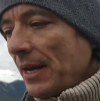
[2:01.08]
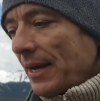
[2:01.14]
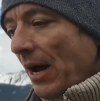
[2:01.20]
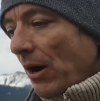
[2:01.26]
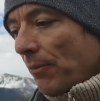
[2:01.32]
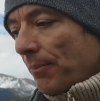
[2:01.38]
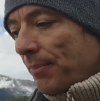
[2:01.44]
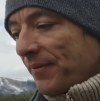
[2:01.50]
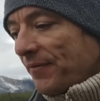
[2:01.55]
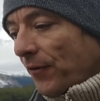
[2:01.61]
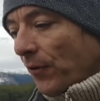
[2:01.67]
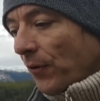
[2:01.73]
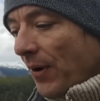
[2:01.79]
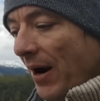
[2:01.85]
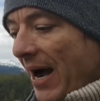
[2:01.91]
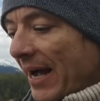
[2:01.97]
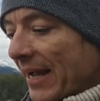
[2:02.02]
now
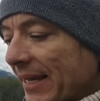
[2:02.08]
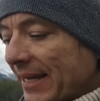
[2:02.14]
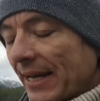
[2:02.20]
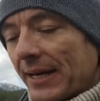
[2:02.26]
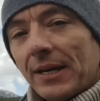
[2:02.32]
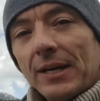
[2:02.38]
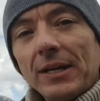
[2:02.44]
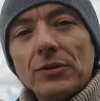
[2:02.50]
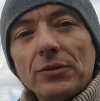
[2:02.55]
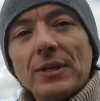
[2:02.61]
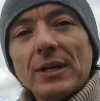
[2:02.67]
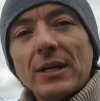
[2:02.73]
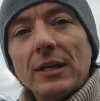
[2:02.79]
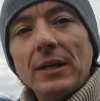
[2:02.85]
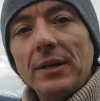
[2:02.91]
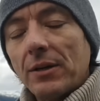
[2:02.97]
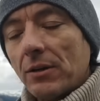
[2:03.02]
before i get into the
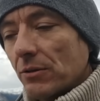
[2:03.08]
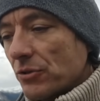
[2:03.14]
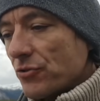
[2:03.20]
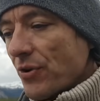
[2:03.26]
clinical